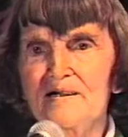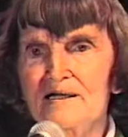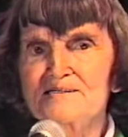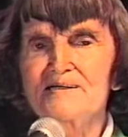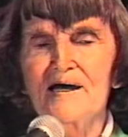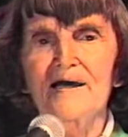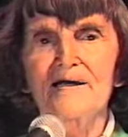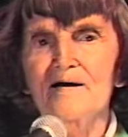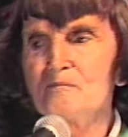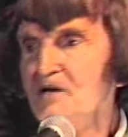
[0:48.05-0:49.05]
let's
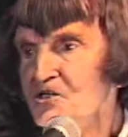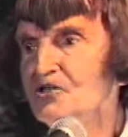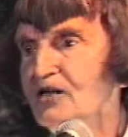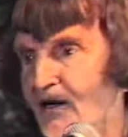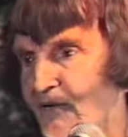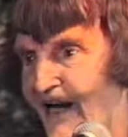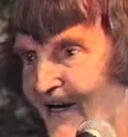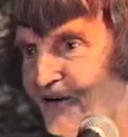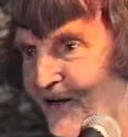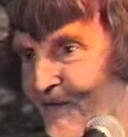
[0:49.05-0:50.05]
say, missionary.
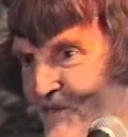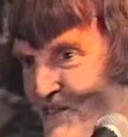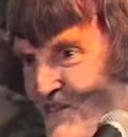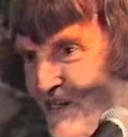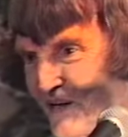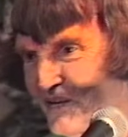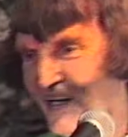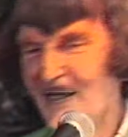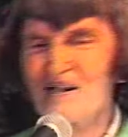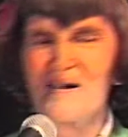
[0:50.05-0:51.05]
I call a missionary.